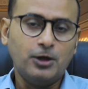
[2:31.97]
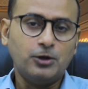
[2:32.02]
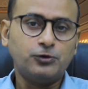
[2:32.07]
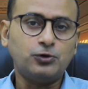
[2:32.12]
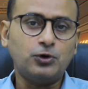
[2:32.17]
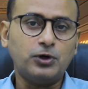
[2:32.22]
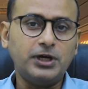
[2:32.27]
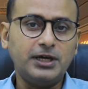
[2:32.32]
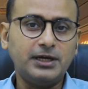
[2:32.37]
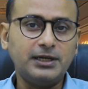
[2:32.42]

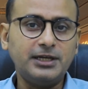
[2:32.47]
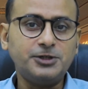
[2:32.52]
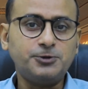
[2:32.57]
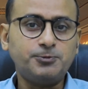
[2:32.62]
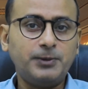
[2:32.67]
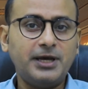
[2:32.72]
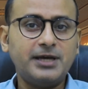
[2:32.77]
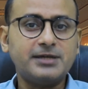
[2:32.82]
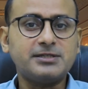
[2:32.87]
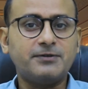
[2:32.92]
So
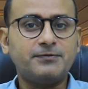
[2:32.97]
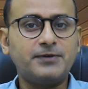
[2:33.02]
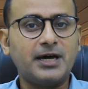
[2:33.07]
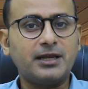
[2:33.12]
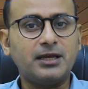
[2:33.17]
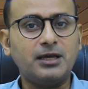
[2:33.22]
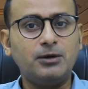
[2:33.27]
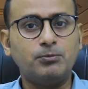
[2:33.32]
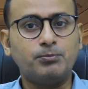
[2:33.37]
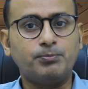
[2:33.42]
English plays a
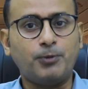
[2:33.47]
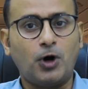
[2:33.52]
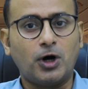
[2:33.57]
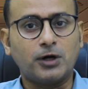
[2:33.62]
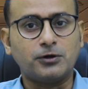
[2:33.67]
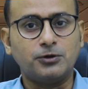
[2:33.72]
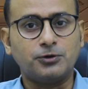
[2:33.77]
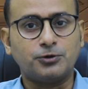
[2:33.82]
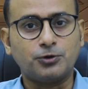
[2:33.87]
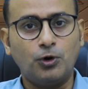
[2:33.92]
very
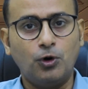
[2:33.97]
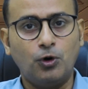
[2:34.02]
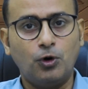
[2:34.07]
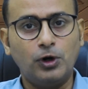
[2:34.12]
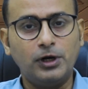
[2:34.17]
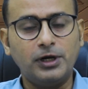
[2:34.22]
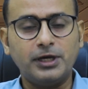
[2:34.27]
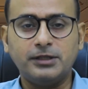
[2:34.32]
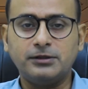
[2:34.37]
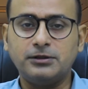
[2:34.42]
important
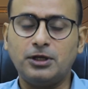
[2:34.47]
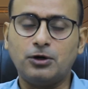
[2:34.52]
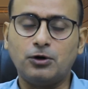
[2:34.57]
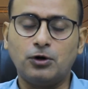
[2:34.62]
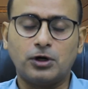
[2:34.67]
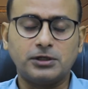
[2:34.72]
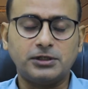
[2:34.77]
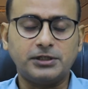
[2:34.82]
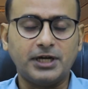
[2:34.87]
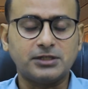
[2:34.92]
role in the
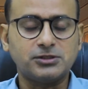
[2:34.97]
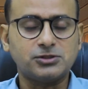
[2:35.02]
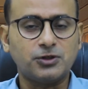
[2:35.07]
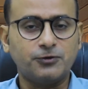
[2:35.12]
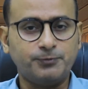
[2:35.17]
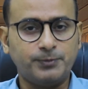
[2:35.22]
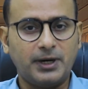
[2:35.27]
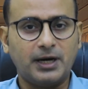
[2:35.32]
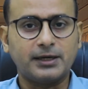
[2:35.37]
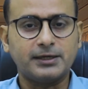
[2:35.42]
context
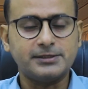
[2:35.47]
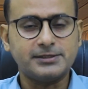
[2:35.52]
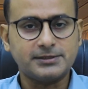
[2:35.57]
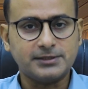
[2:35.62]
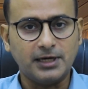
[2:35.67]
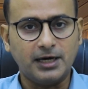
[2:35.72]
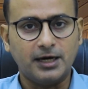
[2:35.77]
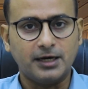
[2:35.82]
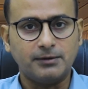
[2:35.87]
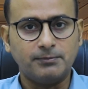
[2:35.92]
of
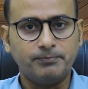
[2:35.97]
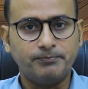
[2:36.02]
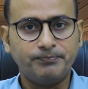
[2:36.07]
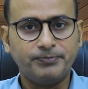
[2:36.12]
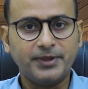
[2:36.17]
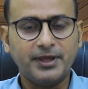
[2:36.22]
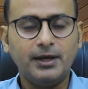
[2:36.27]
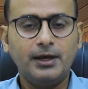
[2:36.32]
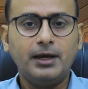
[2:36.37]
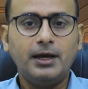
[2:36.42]
Pakistan.
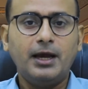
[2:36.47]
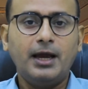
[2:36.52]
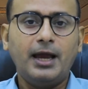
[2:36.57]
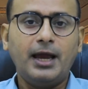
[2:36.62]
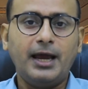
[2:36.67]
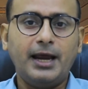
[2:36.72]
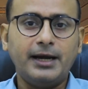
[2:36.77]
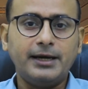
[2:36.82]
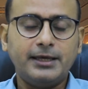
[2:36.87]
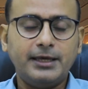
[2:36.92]

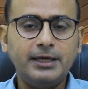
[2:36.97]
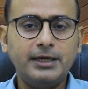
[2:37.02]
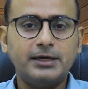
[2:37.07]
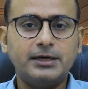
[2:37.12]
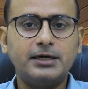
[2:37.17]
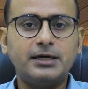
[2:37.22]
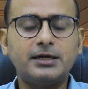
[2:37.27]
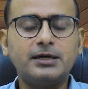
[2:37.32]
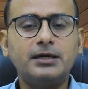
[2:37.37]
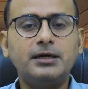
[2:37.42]
And
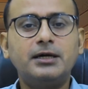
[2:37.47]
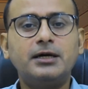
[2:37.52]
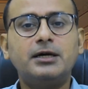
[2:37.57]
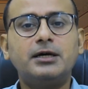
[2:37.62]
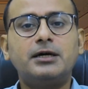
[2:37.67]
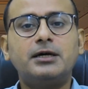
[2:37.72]
here